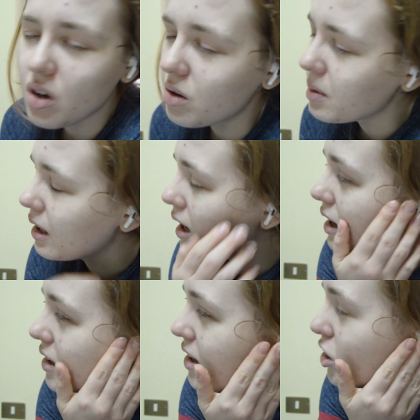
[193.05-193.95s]
Oh my
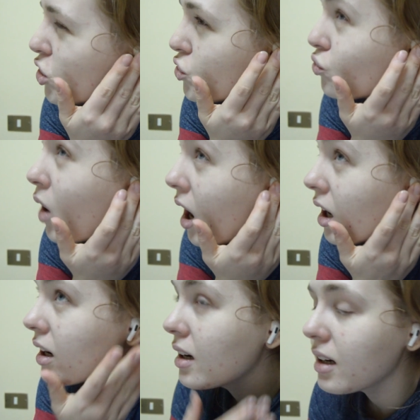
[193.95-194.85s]
god, they're
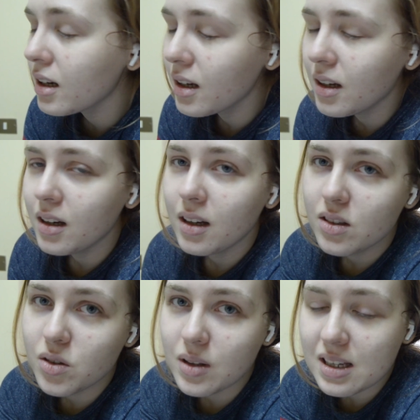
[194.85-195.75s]
drunk,
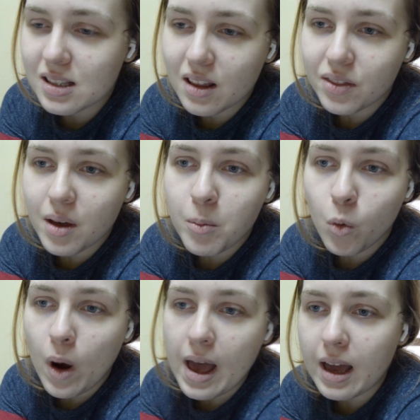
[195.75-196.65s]
so they sent them
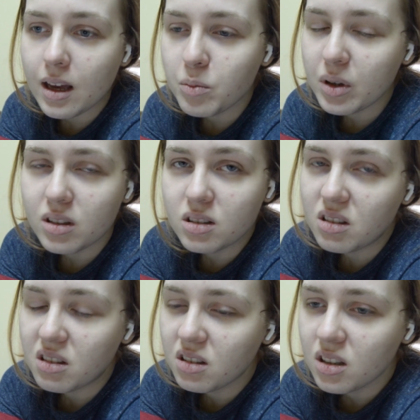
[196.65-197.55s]
away, but
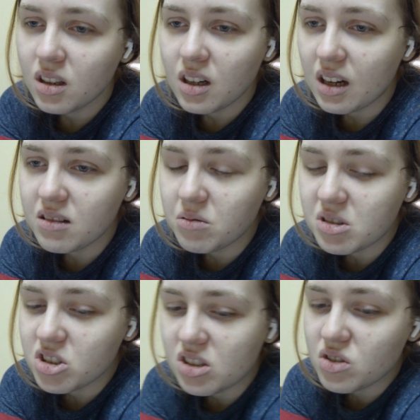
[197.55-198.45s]
it
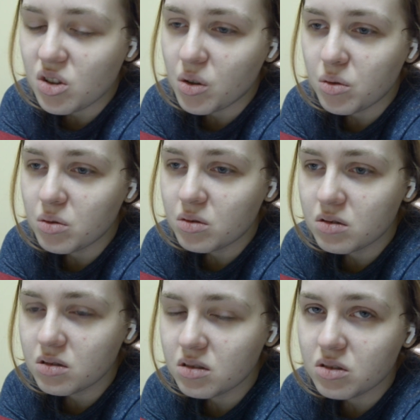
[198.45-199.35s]
was just so
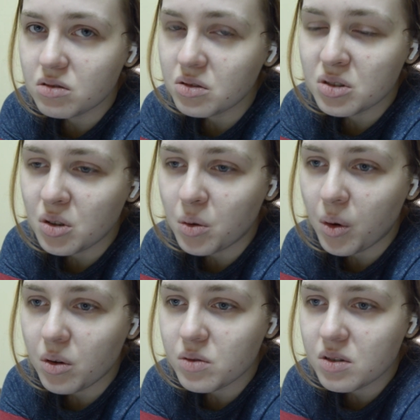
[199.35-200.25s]

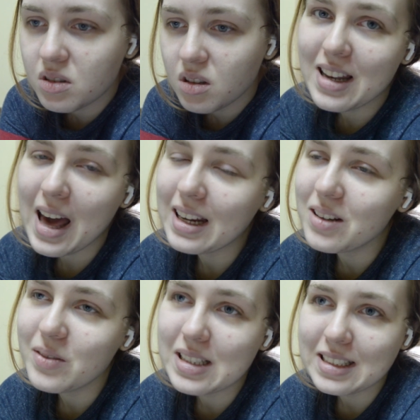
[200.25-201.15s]
gross. Not
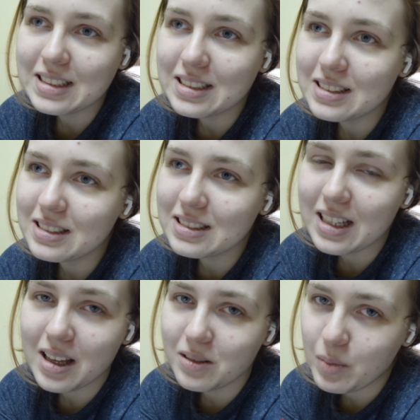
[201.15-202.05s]
even
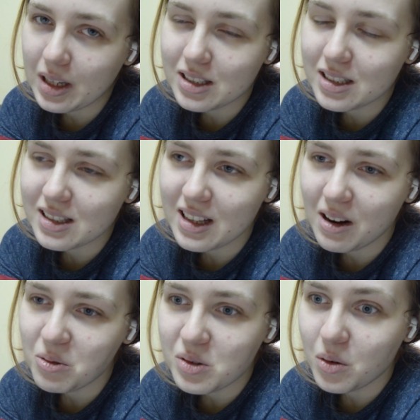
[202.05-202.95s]
10 pages and
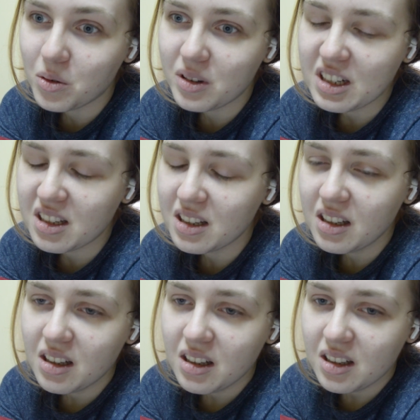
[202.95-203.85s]
I was already
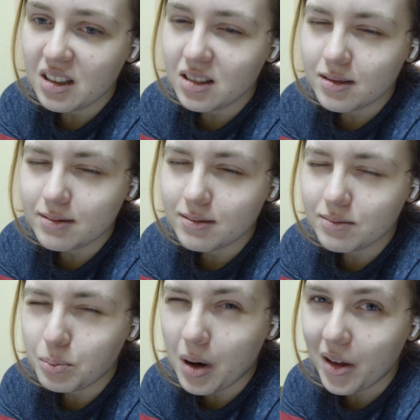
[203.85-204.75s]

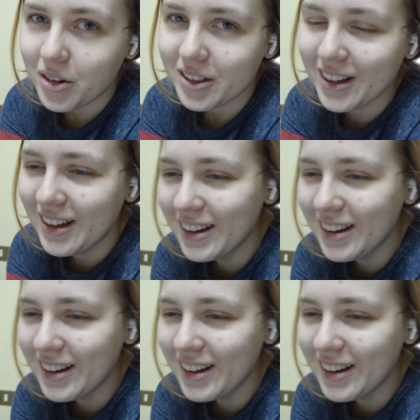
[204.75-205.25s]
bothered.